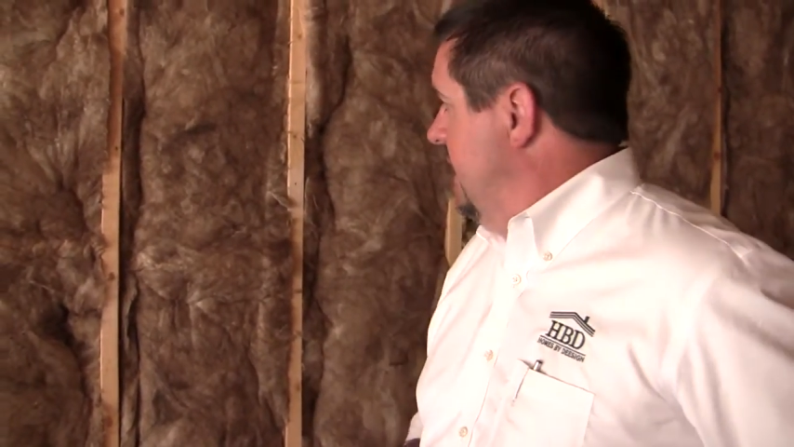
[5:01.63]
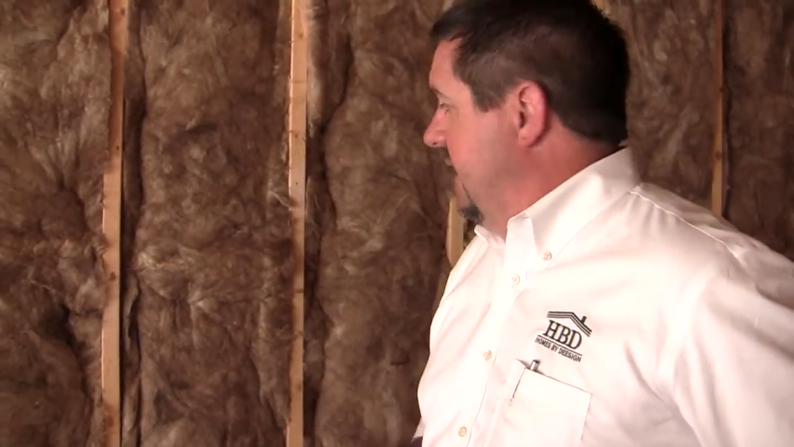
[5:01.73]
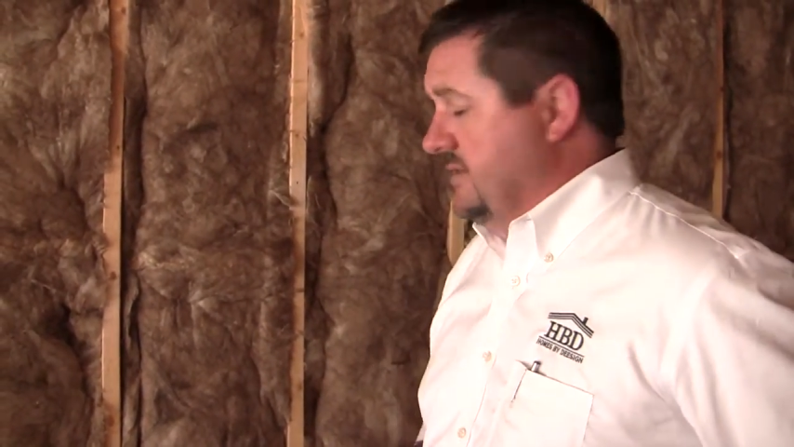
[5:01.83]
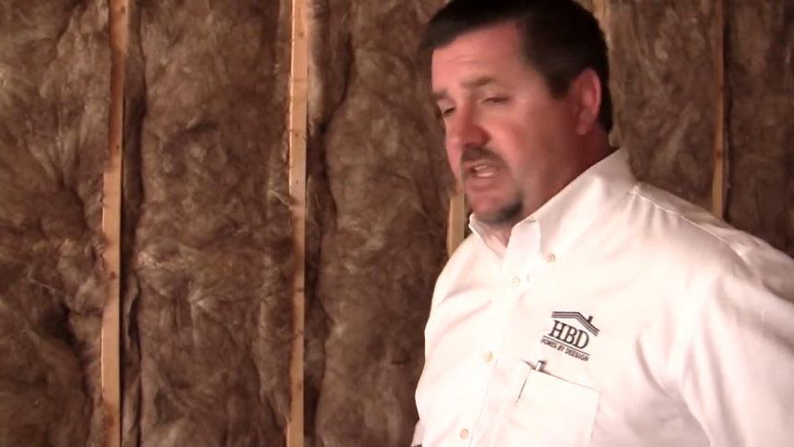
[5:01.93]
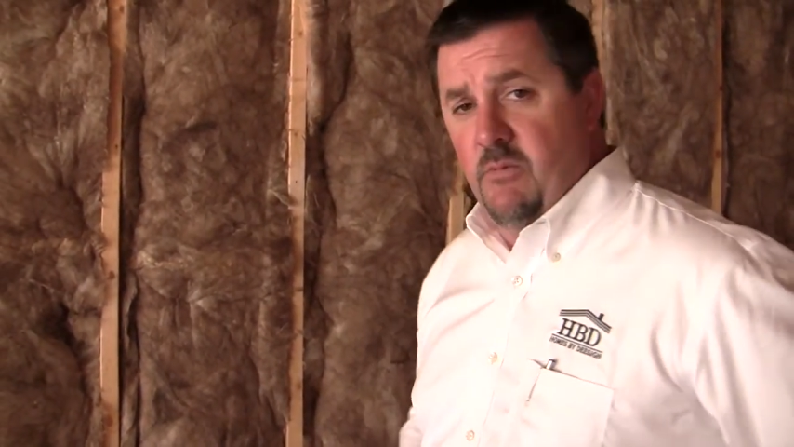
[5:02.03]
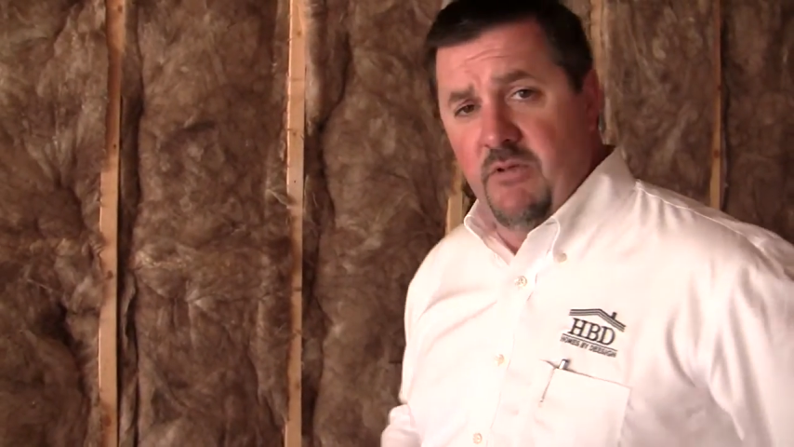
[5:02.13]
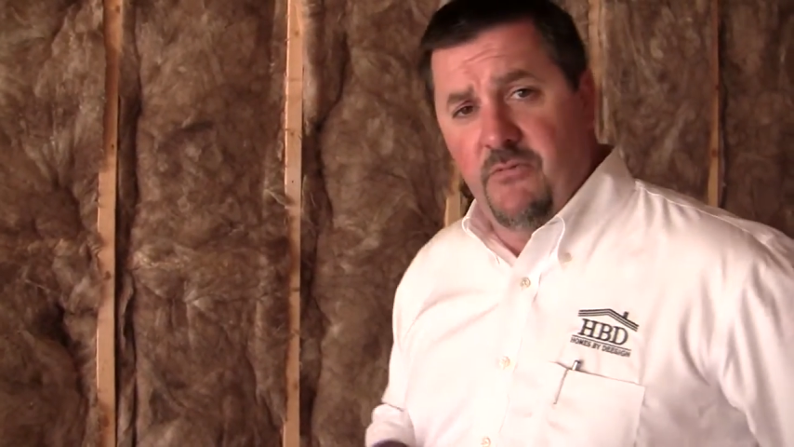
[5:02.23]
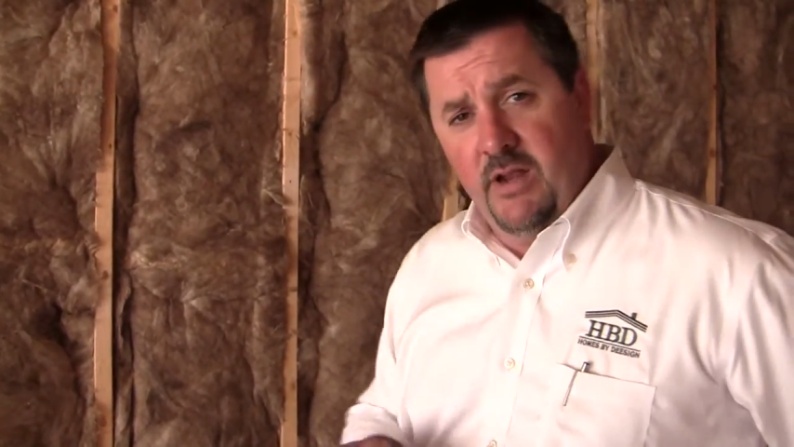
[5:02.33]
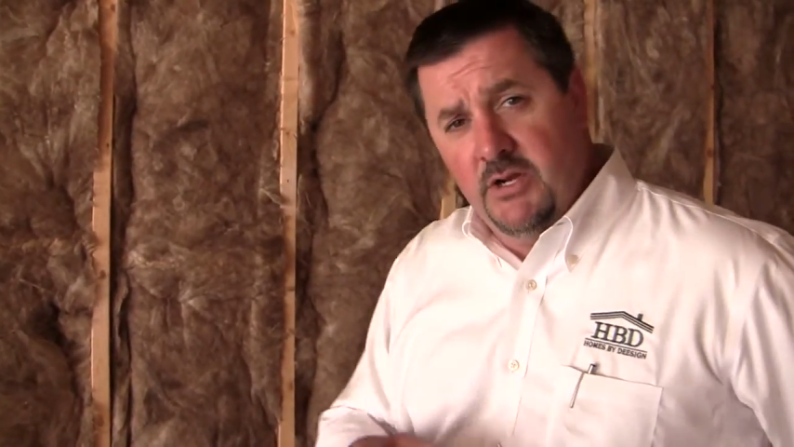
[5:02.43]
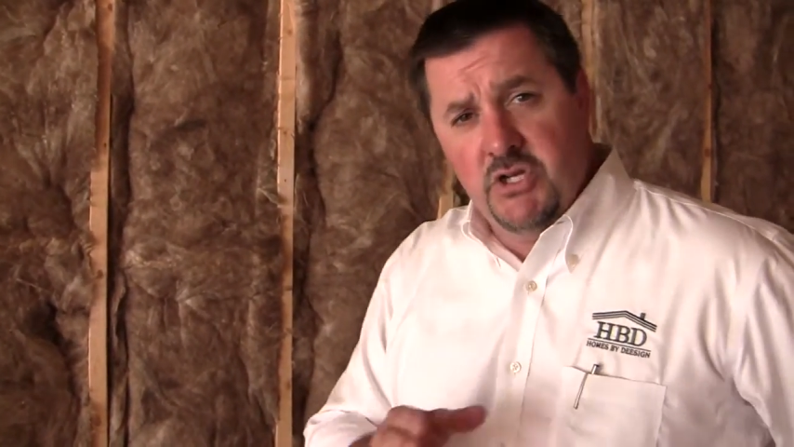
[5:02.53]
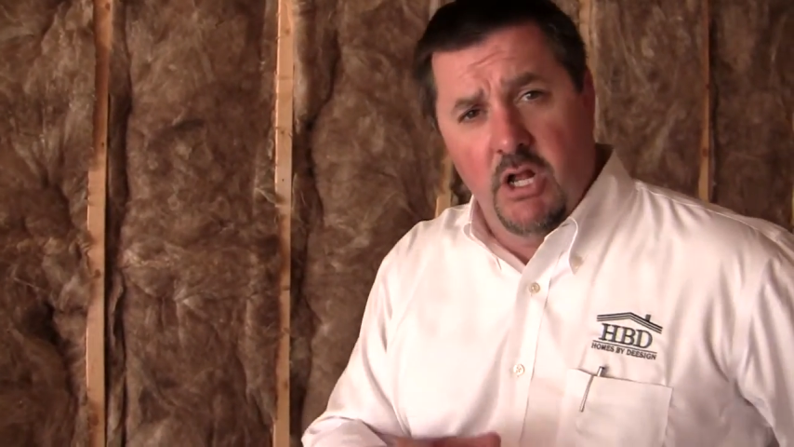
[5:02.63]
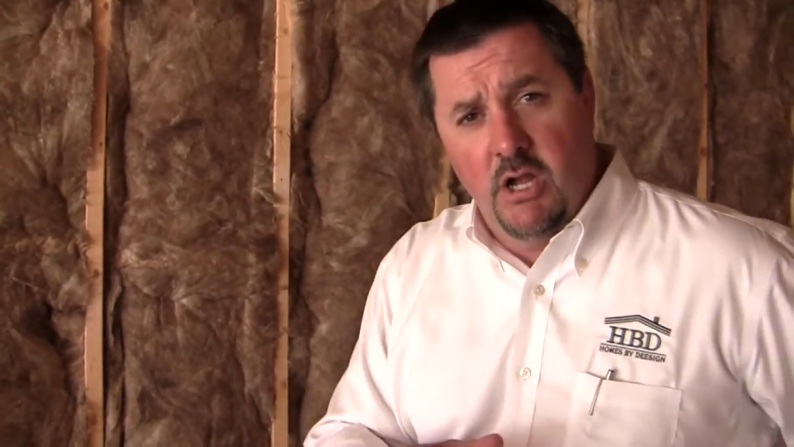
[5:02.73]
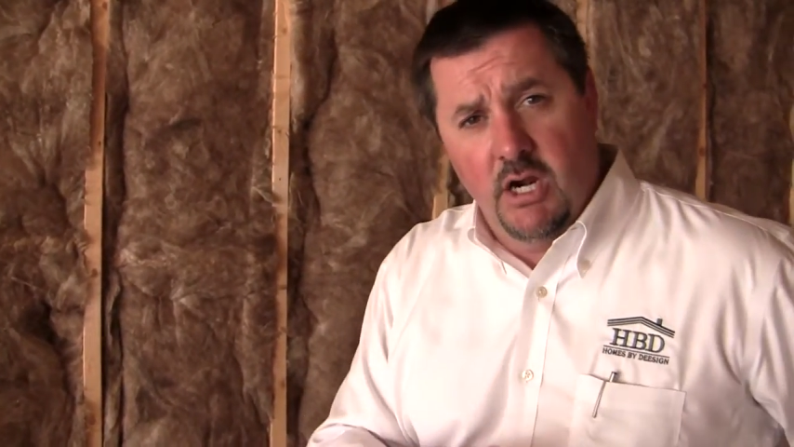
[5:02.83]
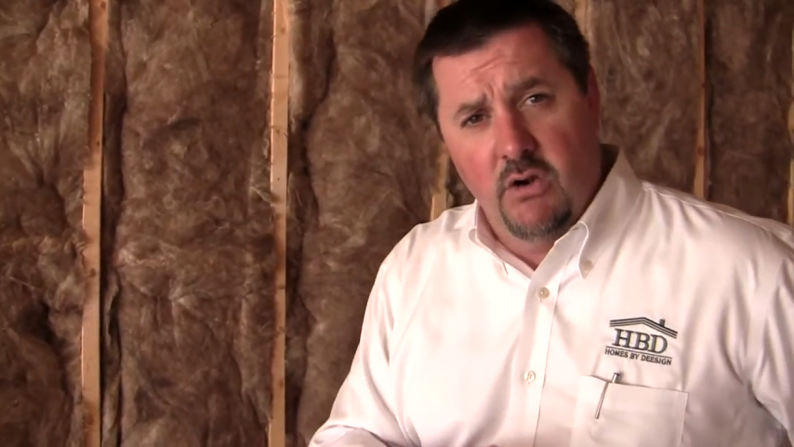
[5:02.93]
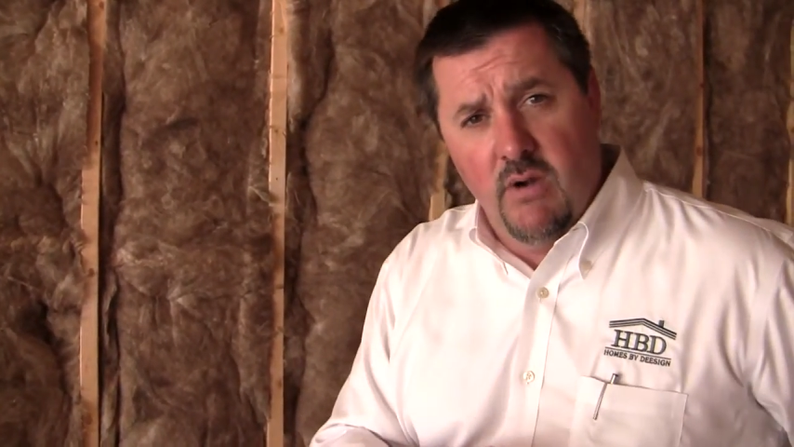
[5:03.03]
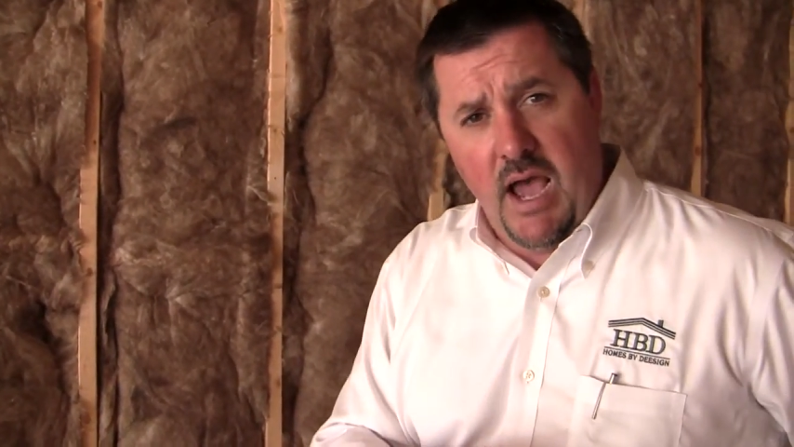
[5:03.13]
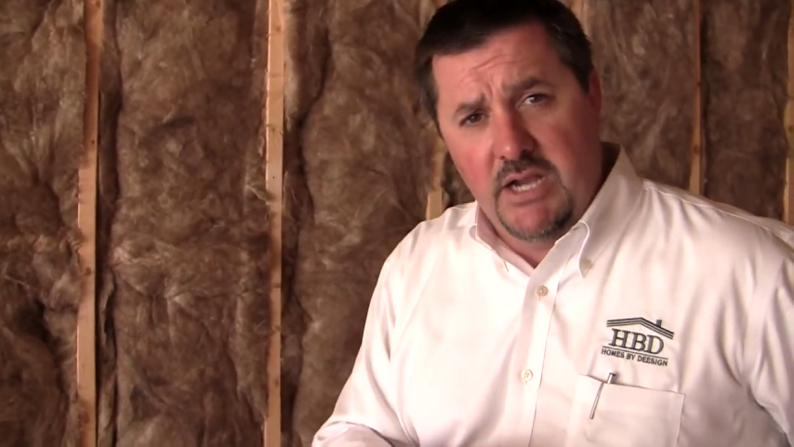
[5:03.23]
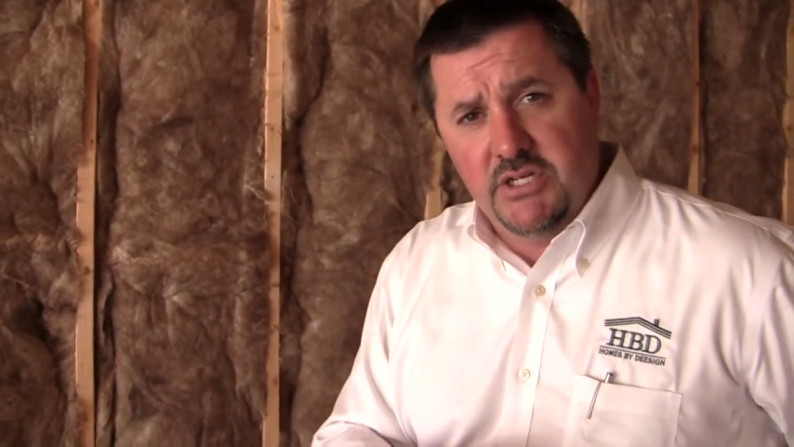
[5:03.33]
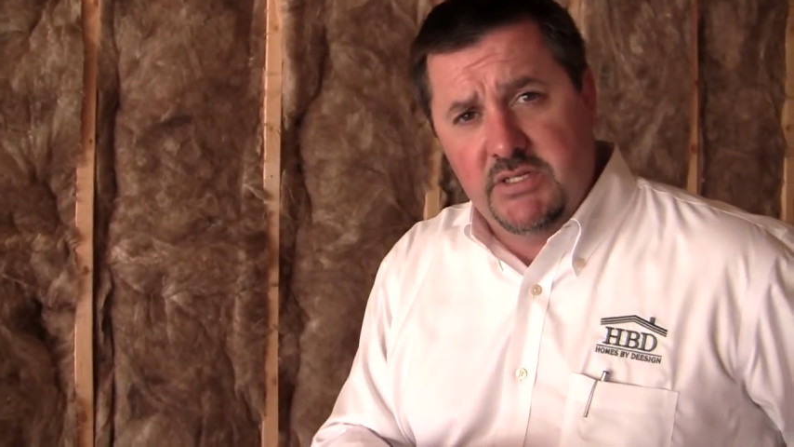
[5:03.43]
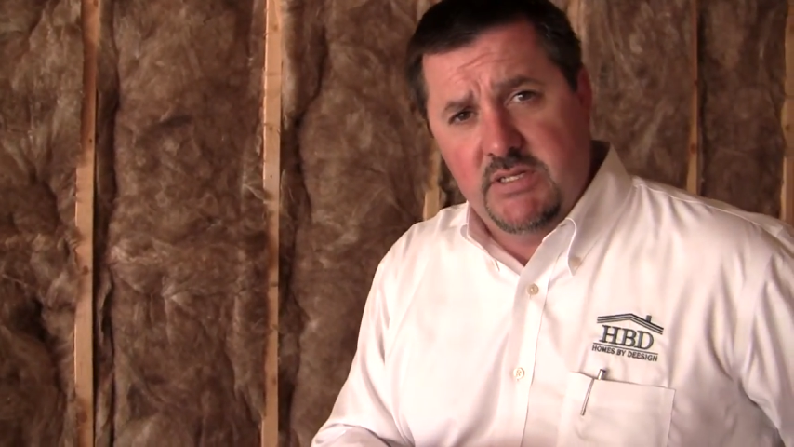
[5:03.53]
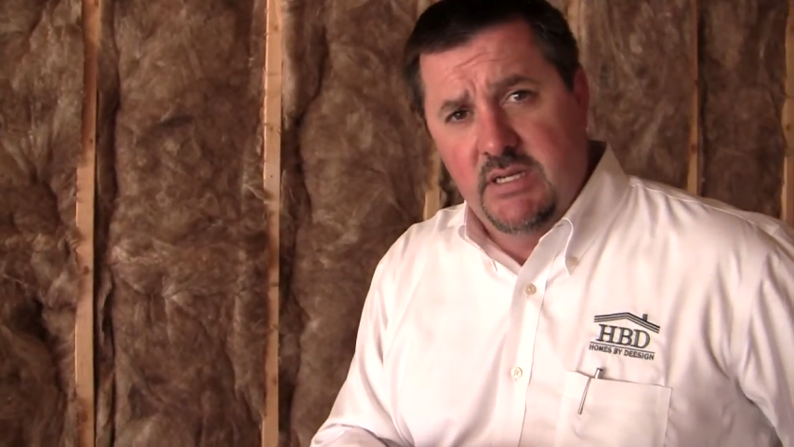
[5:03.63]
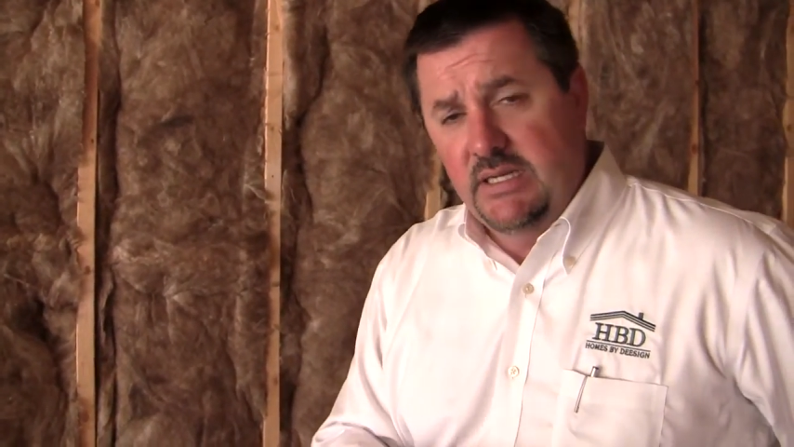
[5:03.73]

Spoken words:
is that we finish all our garages,